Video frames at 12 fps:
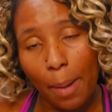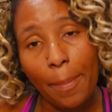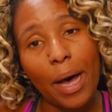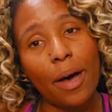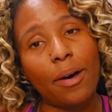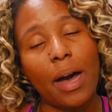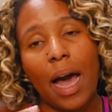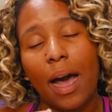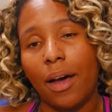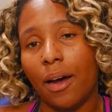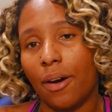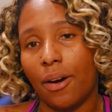about
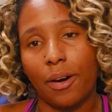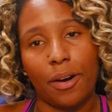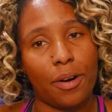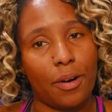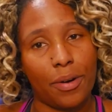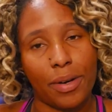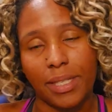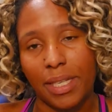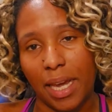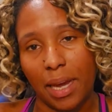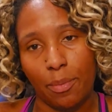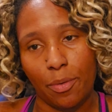her and
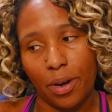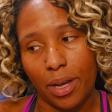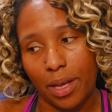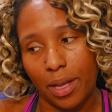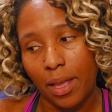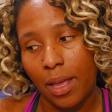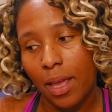Tamra,